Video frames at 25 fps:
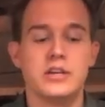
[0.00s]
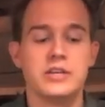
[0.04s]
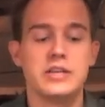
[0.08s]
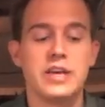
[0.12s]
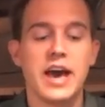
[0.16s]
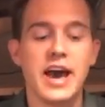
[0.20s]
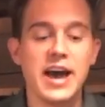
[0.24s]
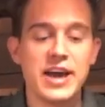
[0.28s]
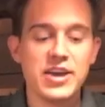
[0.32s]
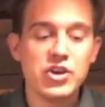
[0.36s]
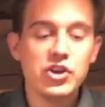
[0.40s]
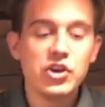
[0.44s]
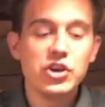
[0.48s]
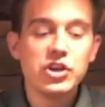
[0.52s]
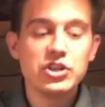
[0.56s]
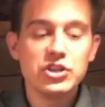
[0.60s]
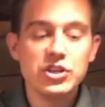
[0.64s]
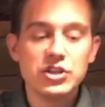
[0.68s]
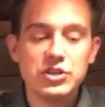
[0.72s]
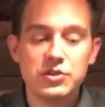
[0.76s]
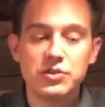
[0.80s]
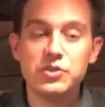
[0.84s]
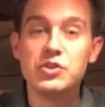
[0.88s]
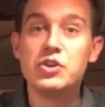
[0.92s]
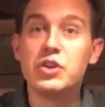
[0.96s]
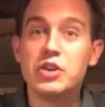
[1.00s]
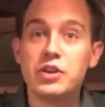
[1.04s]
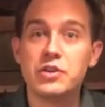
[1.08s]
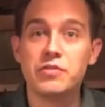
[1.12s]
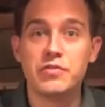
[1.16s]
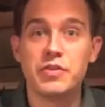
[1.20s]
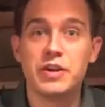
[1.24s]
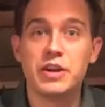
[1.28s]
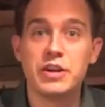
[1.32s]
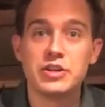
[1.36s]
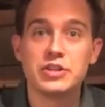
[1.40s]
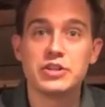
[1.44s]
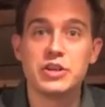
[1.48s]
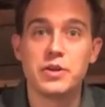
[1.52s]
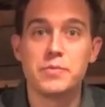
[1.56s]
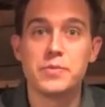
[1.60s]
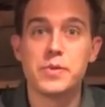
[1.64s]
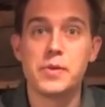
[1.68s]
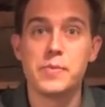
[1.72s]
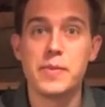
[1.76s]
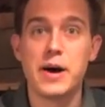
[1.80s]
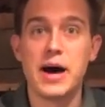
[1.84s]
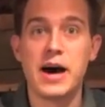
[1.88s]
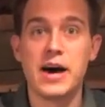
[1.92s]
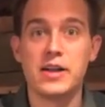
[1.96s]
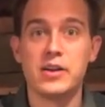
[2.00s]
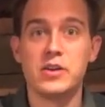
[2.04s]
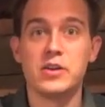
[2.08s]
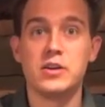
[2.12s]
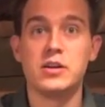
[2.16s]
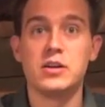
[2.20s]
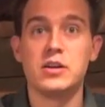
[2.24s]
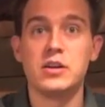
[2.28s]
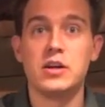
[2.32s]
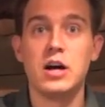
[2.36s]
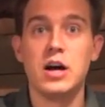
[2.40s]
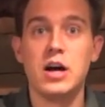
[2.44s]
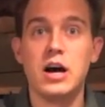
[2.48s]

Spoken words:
Yeah, you can finish up the bottle.